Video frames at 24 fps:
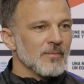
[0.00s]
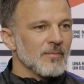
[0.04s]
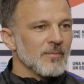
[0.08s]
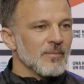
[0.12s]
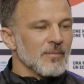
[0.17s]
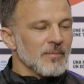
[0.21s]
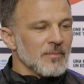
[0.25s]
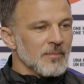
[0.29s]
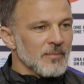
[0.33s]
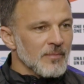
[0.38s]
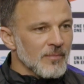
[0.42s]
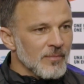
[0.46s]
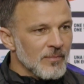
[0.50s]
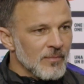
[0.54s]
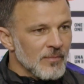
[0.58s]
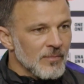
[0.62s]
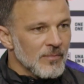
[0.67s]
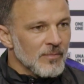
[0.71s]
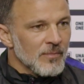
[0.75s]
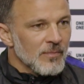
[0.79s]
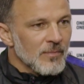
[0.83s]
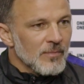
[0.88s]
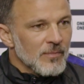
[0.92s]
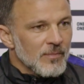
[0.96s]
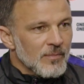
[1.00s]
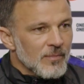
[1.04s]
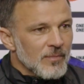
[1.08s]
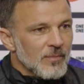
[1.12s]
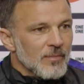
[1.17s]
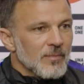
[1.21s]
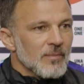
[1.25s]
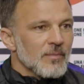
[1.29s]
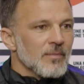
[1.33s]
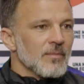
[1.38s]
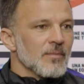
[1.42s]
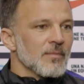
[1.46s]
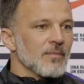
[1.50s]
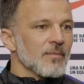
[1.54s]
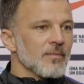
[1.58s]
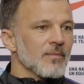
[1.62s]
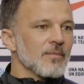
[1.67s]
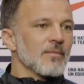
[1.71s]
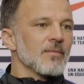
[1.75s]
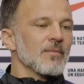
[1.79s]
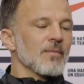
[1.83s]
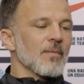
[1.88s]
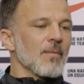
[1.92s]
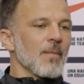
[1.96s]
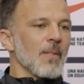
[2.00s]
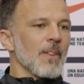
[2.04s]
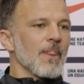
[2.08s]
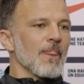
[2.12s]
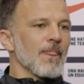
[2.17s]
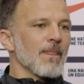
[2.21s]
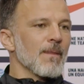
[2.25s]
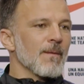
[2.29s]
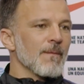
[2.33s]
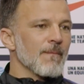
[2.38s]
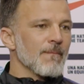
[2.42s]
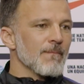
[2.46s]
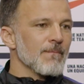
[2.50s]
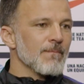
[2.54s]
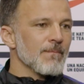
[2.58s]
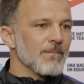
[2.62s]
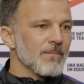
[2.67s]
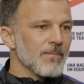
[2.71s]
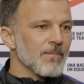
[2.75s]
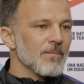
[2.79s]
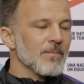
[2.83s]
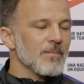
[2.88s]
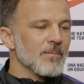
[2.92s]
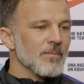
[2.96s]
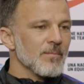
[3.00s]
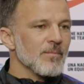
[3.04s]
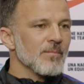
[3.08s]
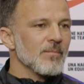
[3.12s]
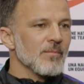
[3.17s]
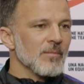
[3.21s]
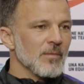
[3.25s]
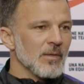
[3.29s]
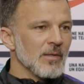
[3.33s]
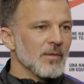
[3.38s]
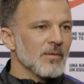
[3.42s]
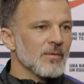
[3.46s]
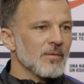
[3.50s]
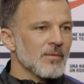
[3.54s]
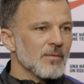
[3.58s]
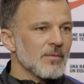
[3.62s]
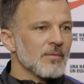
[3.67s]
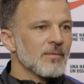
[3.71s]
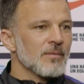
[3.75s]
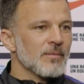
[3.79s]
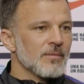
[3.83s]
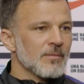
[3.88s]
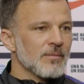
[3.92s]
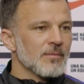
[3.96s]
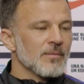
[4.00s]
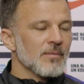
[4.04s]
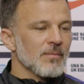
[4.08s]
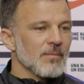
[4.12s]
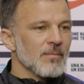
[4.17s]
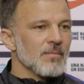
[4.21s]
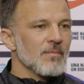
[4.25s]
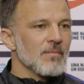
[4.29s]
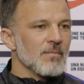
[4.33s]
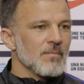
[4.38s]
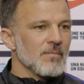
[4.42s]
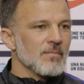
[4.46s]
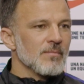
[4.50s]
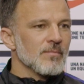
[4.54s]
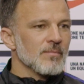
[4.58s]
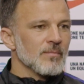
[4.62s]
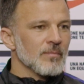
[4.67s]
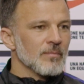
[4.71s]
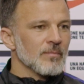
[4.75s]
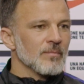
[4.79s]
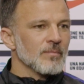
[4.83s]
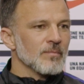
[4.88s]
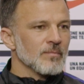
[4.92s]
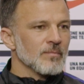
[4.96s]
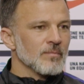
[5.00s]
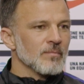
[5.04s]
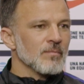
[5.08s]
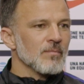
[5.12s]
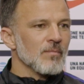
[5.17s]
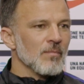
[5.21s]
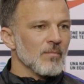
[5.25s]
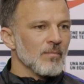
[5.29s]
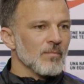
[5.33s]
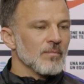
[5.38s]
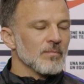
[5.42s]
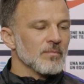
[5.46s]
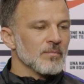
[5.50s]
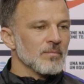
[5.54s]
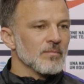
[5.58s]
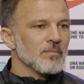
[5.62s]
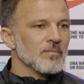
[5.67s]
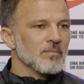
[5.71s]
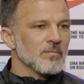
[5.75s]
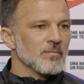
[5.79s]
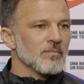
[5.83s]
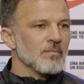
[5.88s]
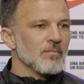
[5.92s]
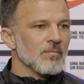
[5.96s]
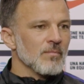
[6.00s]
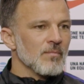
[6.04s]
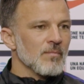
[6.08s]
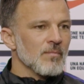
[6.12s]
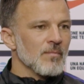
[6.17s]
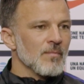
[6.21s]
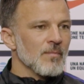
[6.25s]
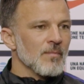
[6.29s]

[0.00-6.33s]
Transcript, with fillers: happy with that, pleased with that? Uh, did you get the, did you get what you wanted out of this camp aside from aside from a victory?